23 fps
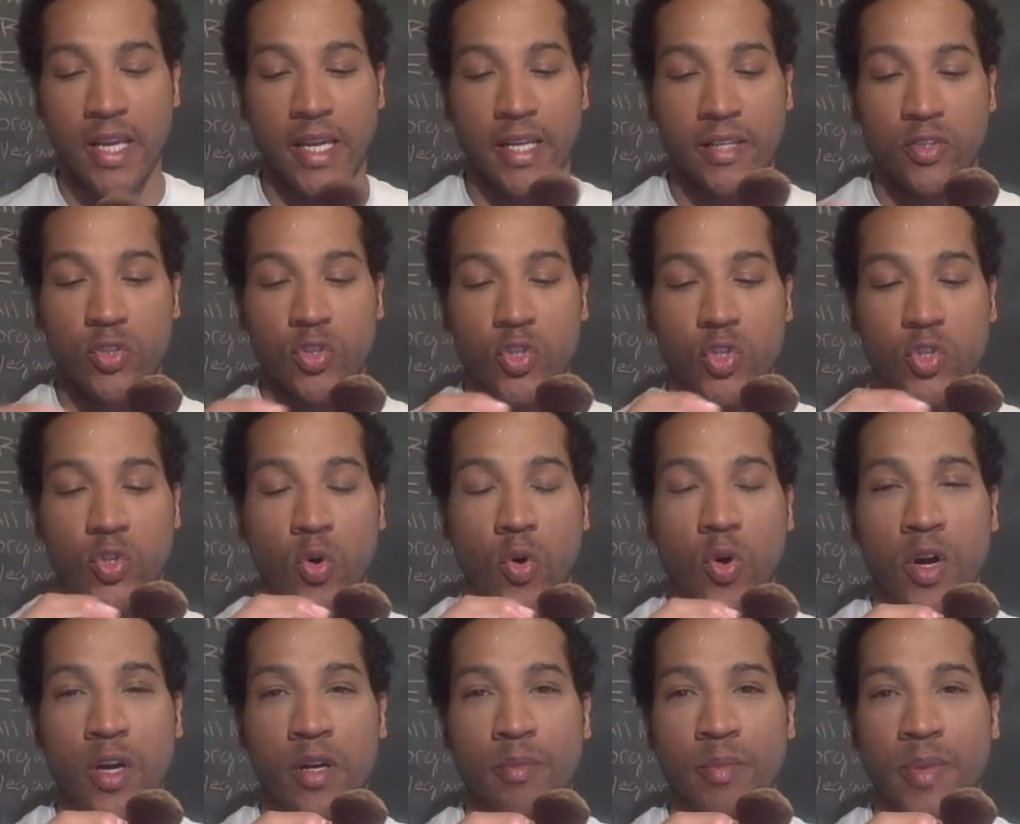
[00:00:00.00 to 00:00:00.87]
It's
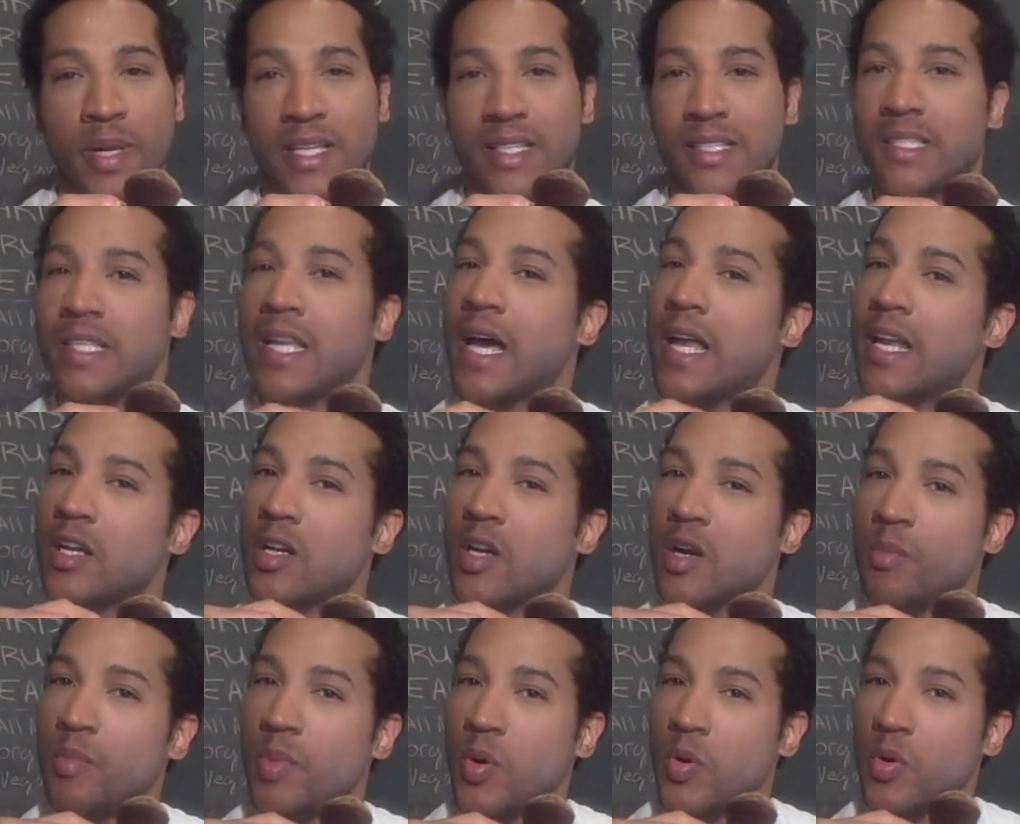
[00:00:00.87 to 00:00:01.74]
short, but it's not a
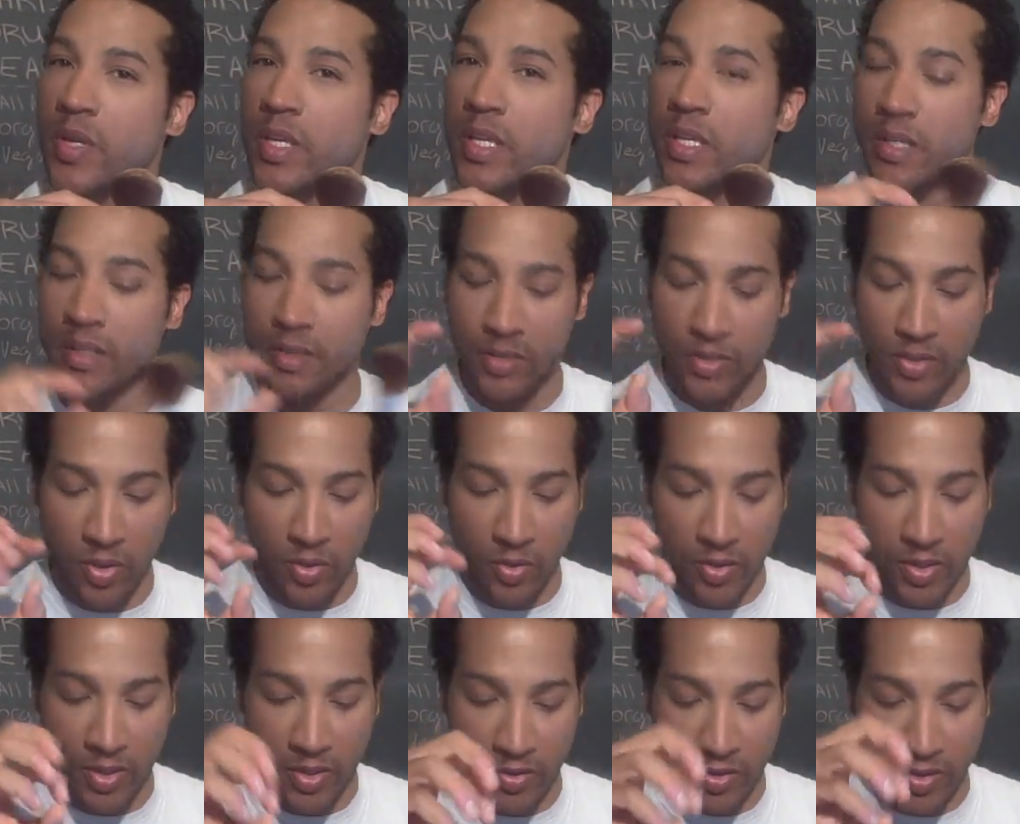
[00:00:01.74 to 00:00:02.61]
kabuki,
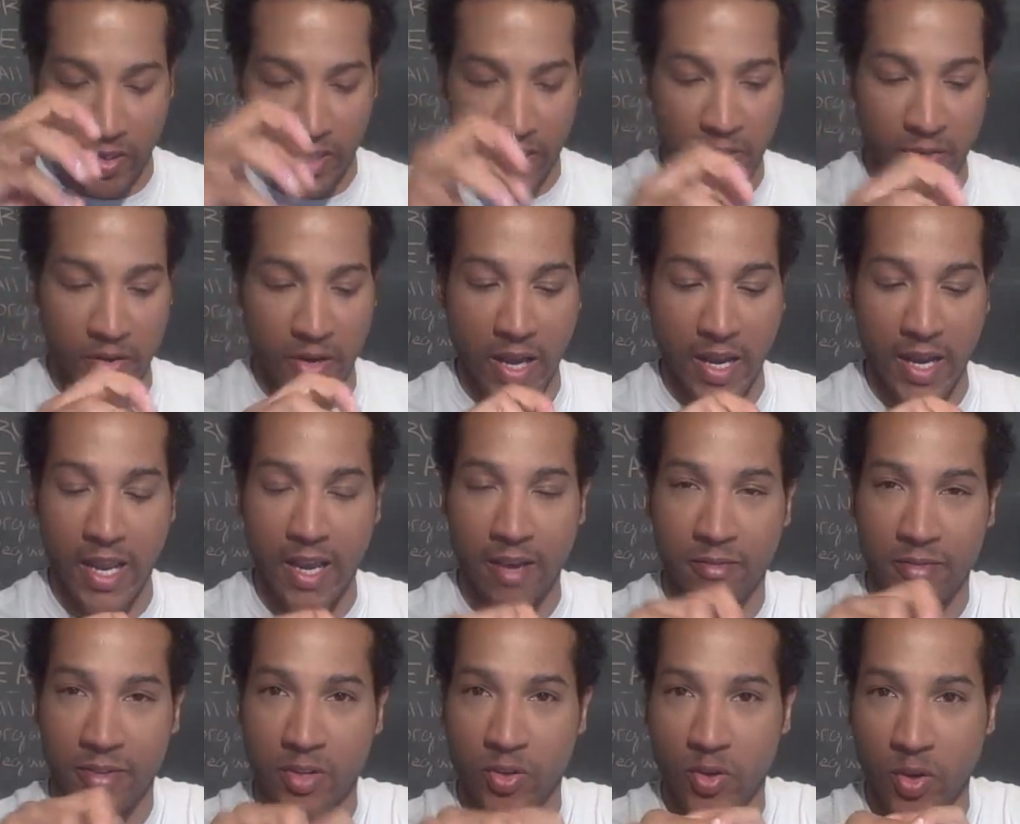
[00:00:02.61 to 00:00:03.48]
so you
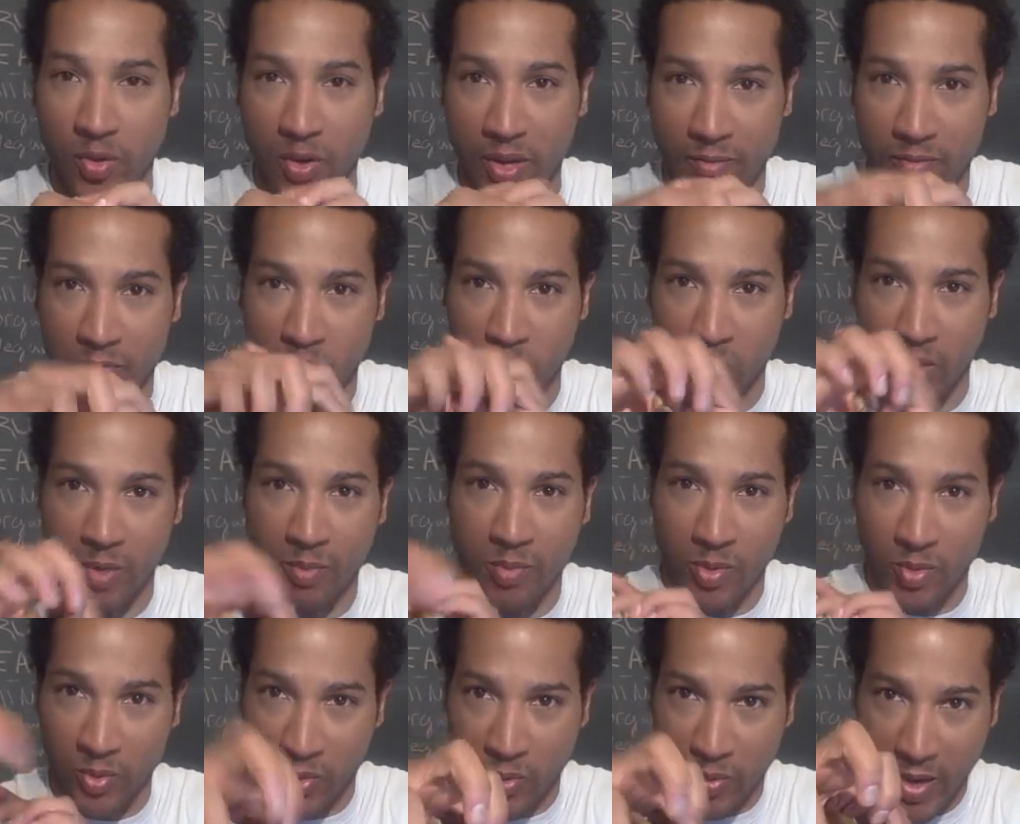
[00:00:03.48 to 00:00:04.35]
don't have
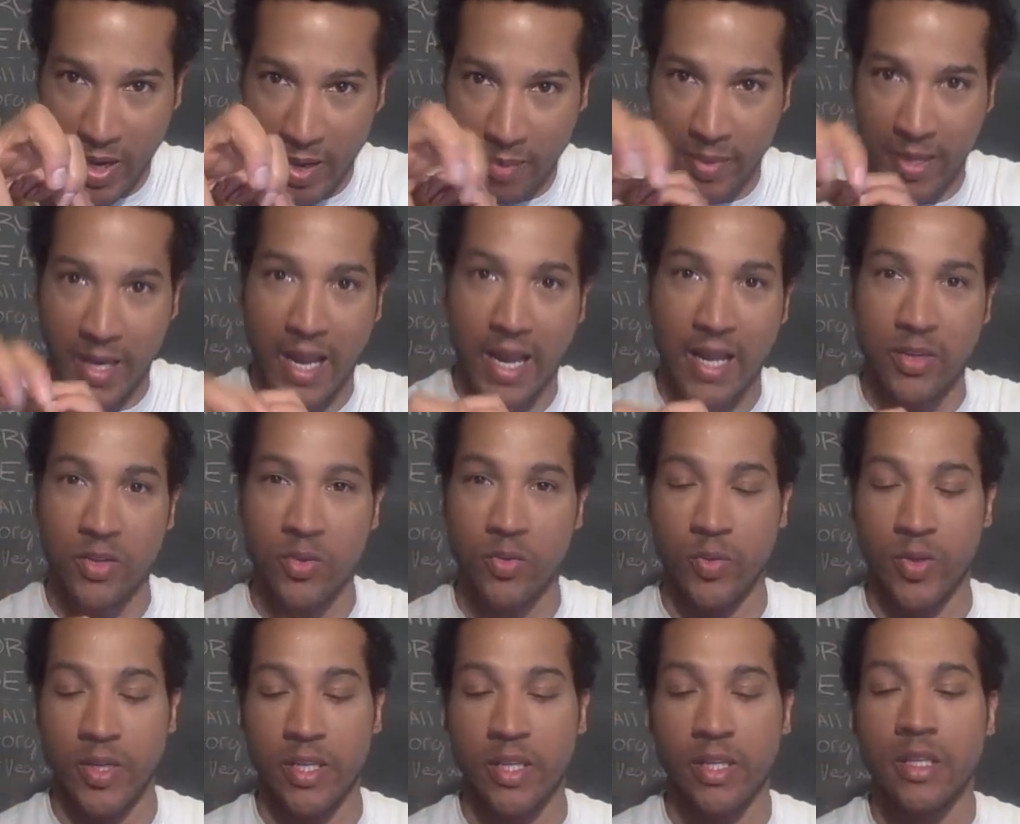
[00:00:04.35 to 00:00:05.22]
trouble grabbing
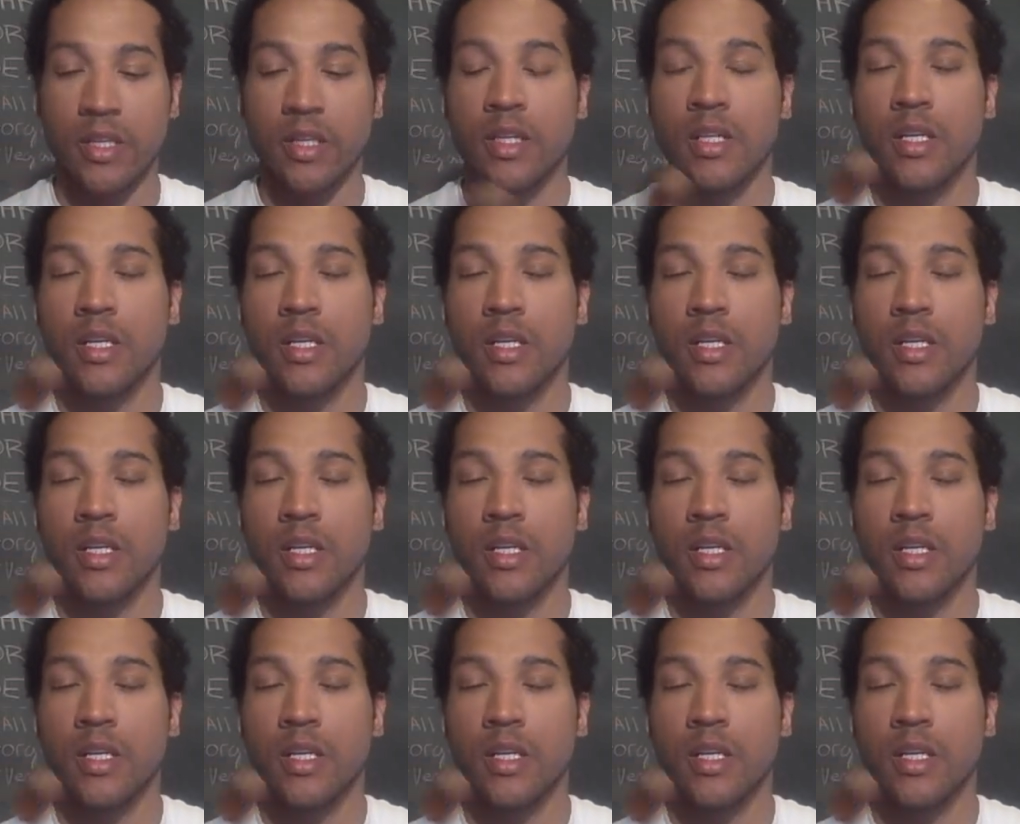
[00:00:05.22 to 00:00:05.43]
onto it.